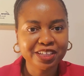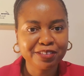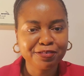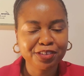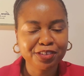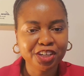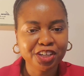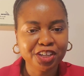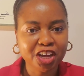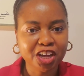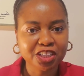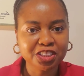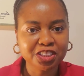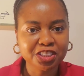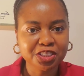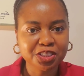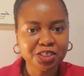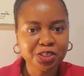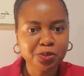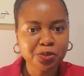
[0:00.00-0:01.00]
If you're
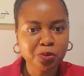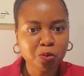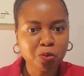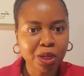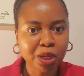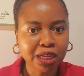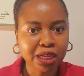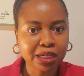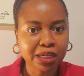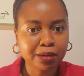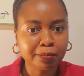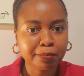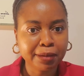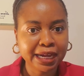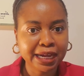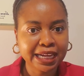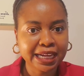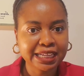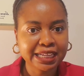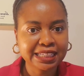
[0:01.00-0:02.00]
not new, welcome
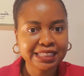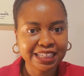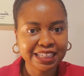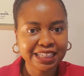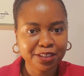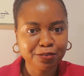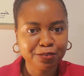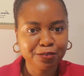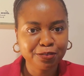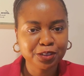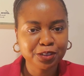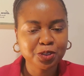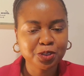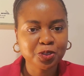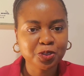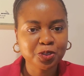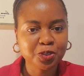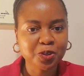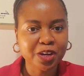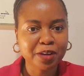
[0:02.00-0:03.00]
back. Thank you for
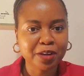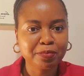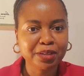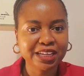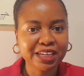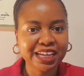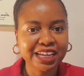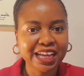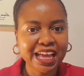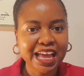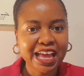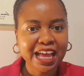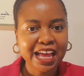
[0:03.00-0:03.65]
subscribing.